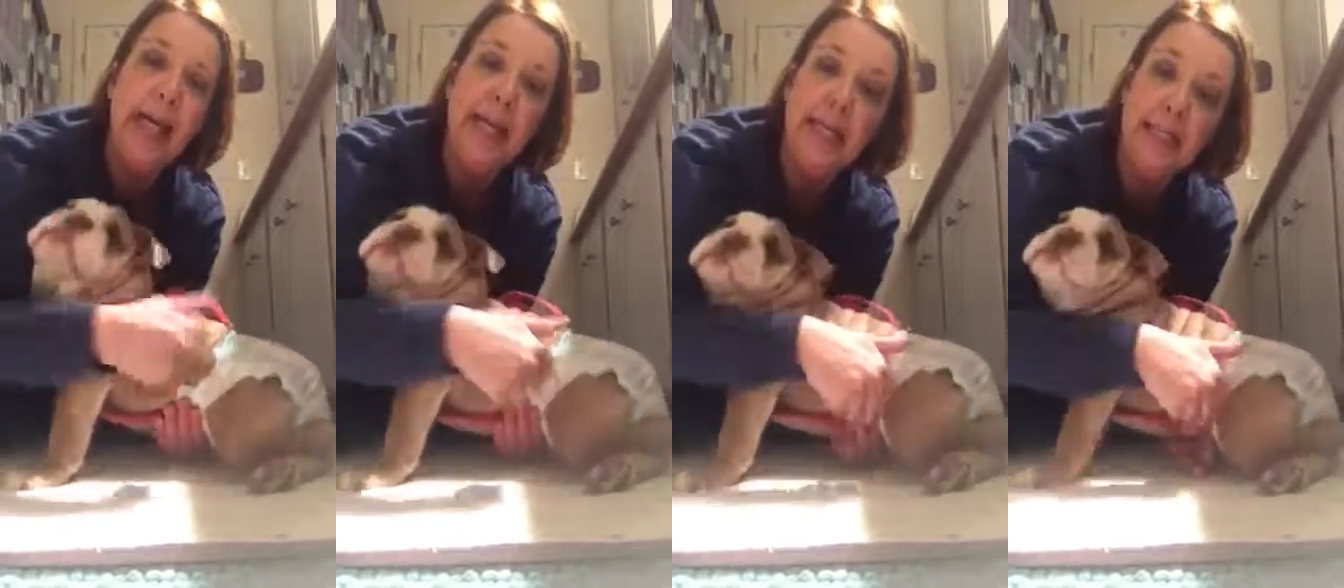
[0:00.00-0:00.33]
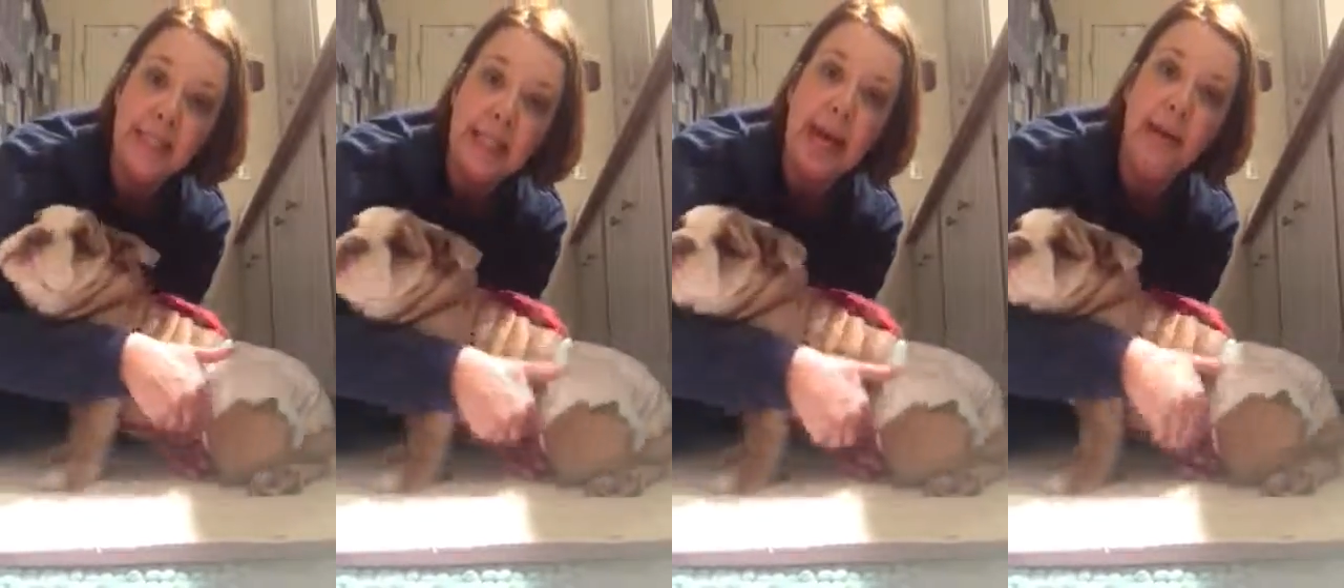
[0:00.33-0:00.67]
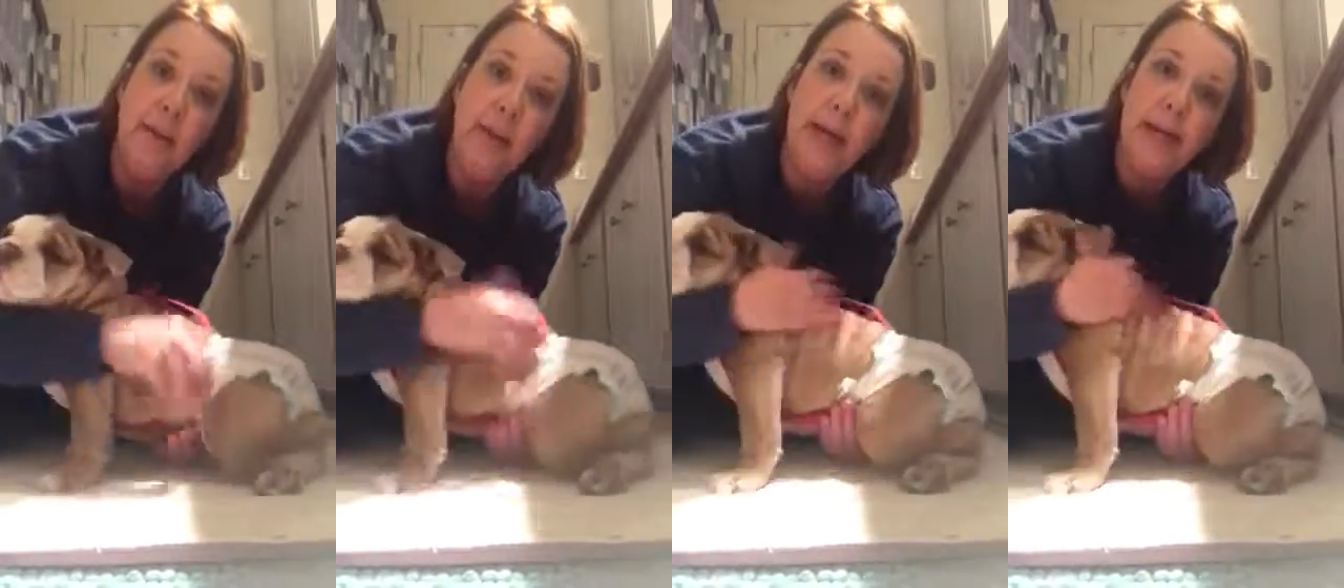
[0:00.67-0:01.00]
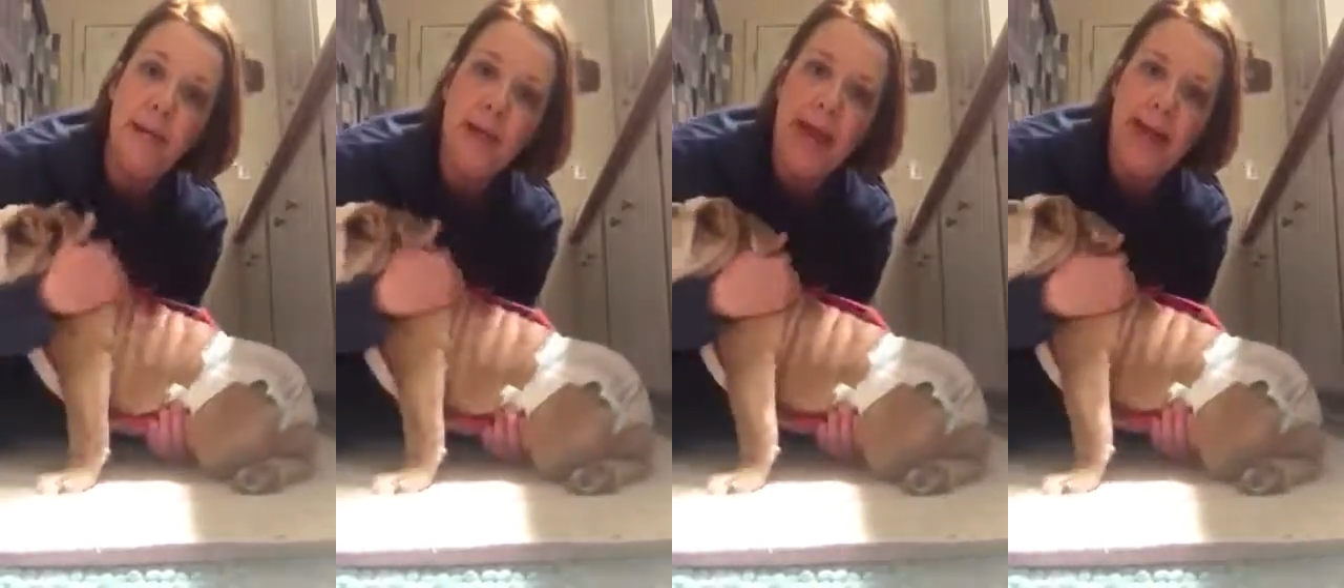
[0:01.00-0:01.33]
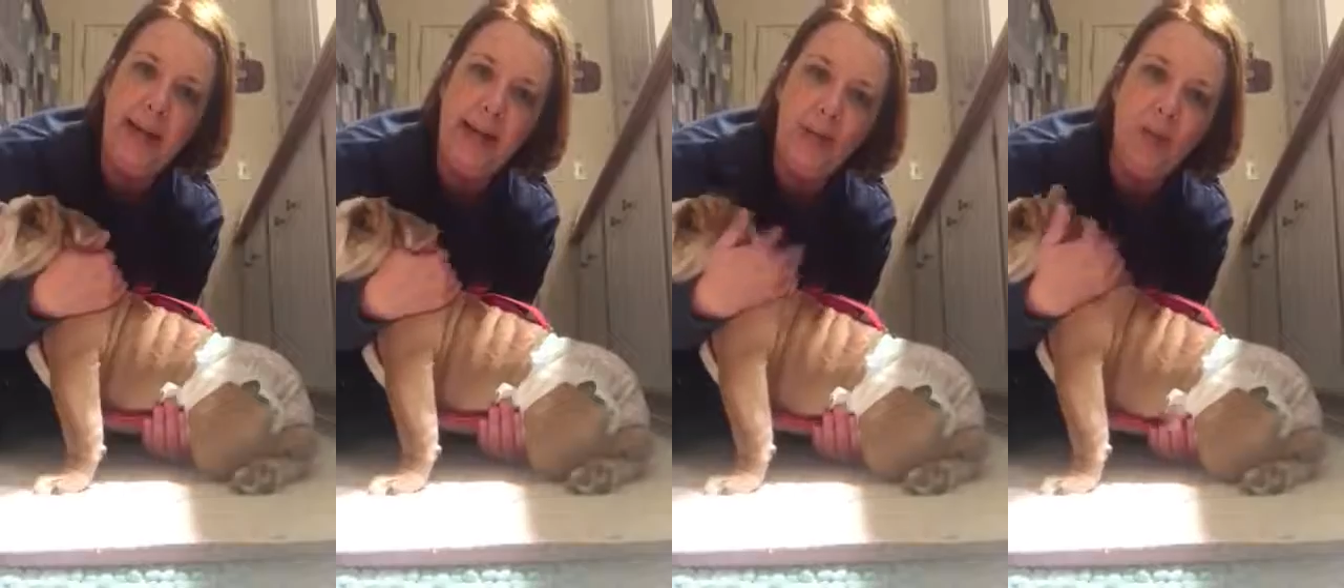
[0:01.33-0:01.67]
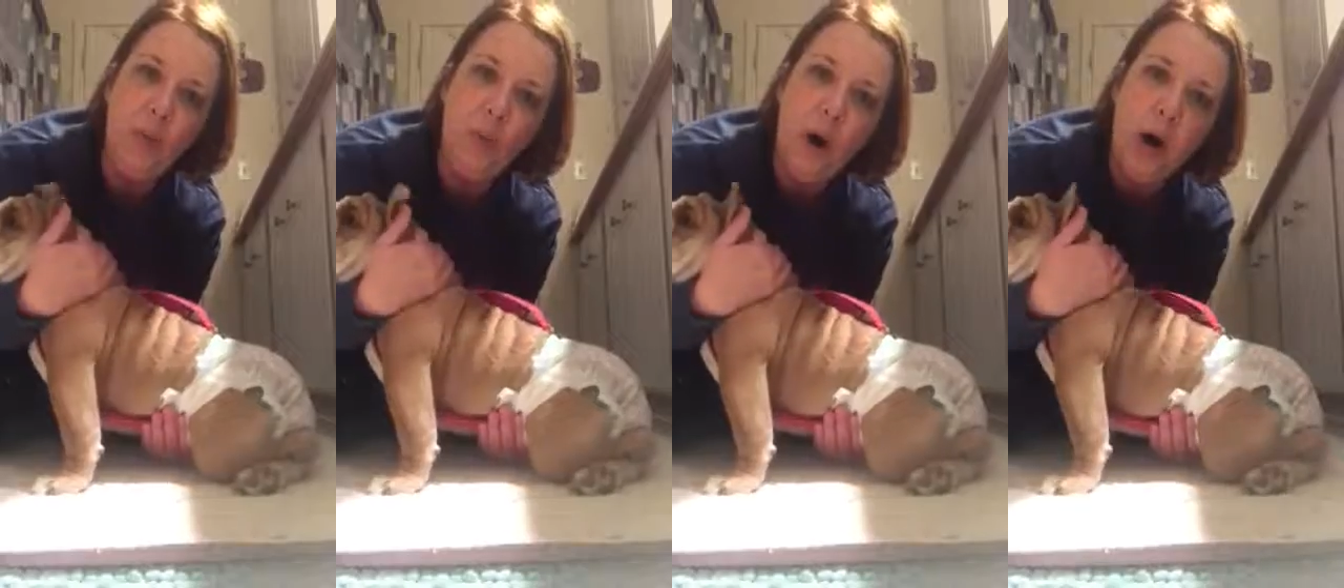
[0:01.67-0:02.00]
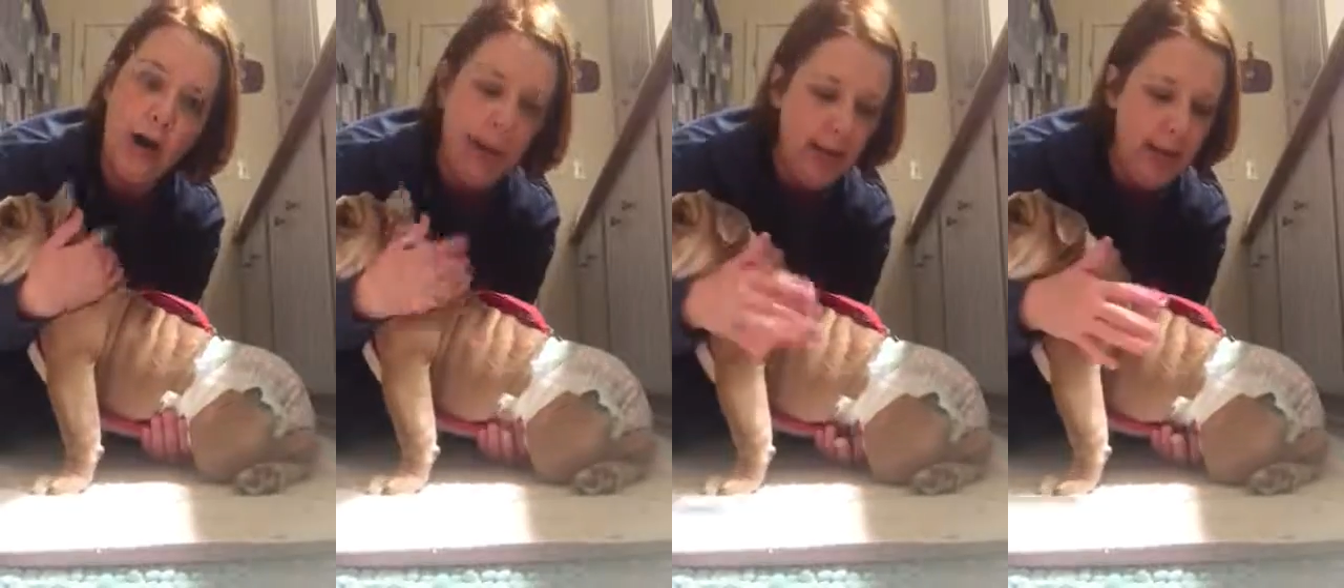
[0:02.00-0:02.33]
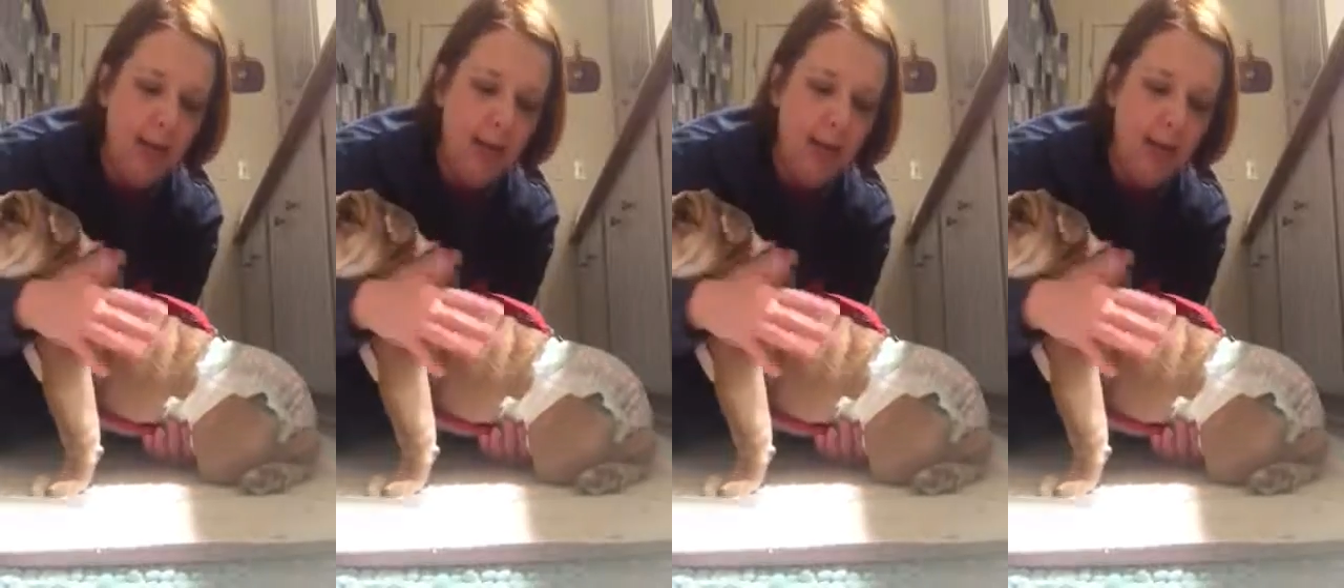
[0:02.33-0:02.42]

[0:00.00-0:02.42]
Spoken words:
inside a belly band if you want,